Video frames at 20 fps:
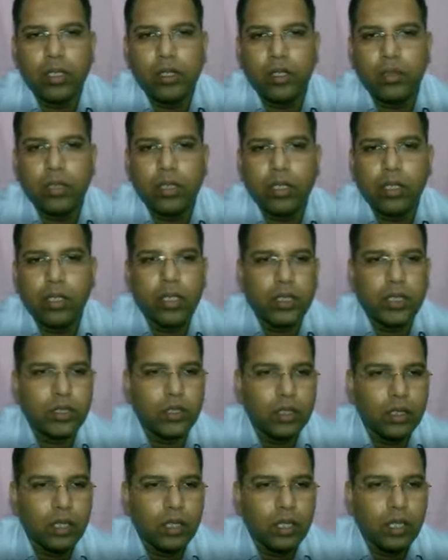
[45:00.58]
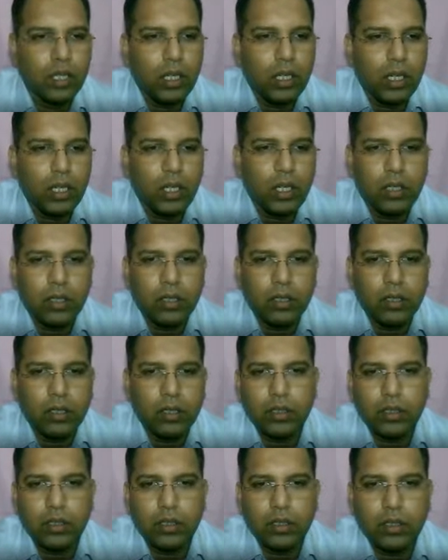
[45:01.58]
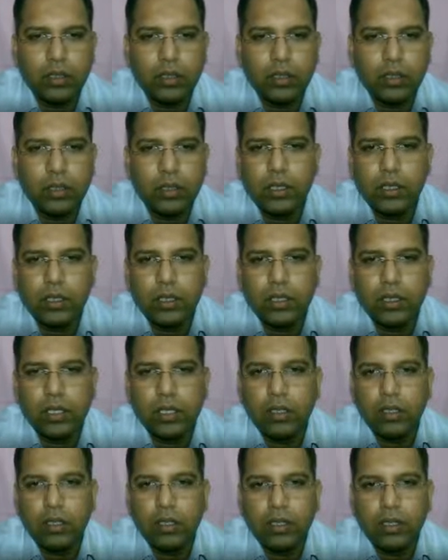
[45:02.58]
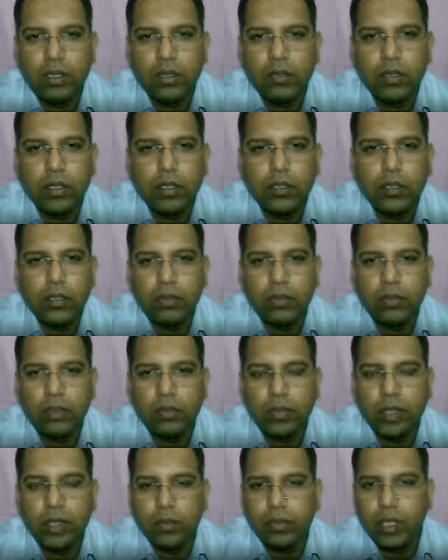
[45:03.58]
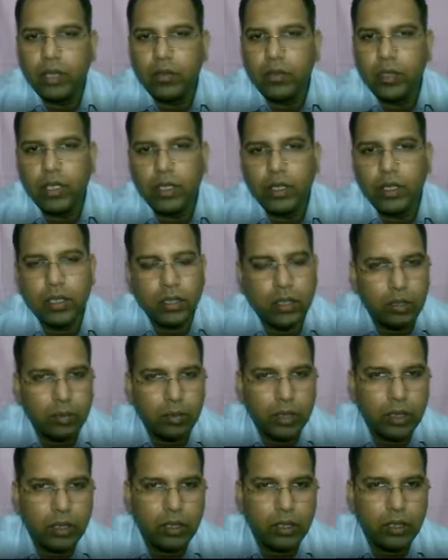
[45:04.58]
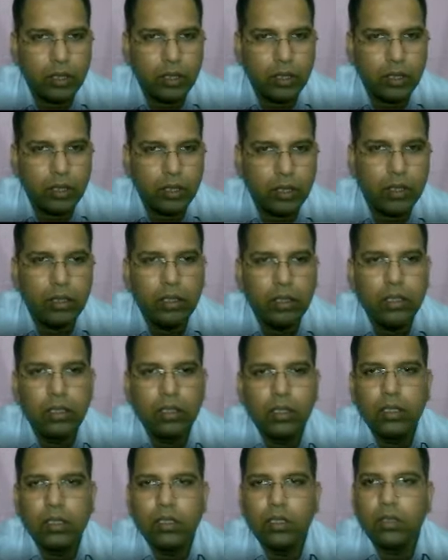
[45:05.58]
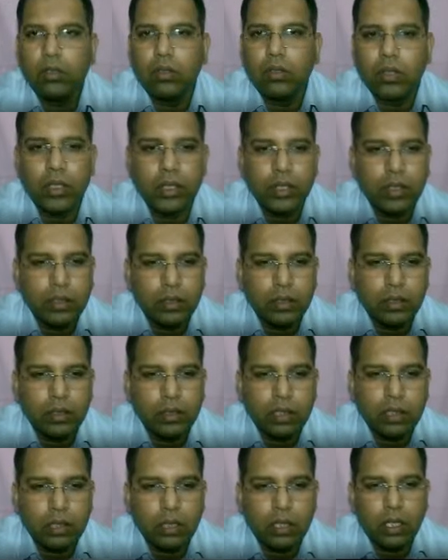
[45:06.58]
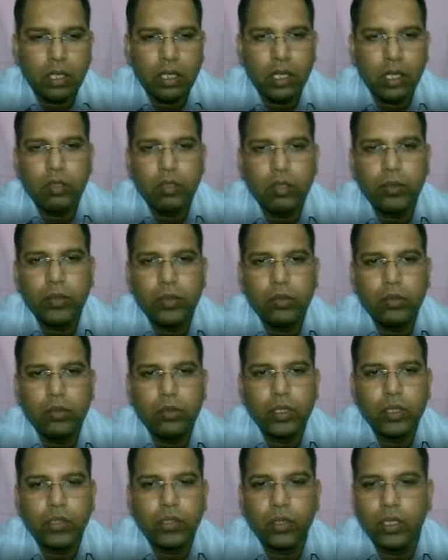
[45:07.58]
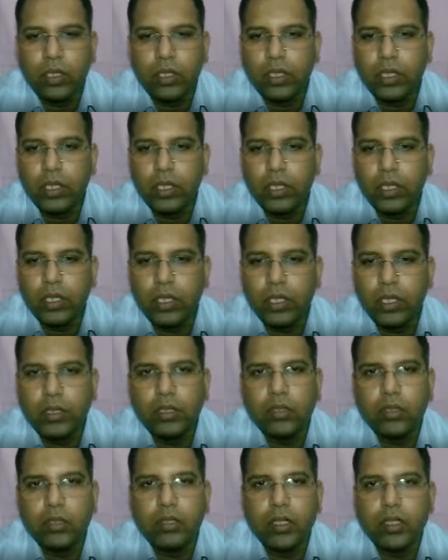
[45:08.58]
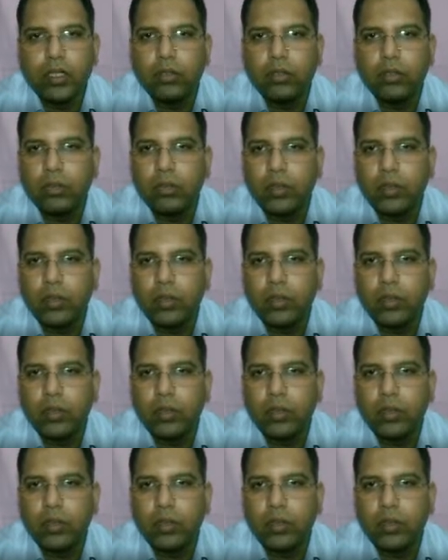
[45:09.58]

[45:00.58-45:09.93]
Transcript: our lecture, and these are the references from where we have collected the material. Okay. I hope you enjoyed our lecture. Thank you so much.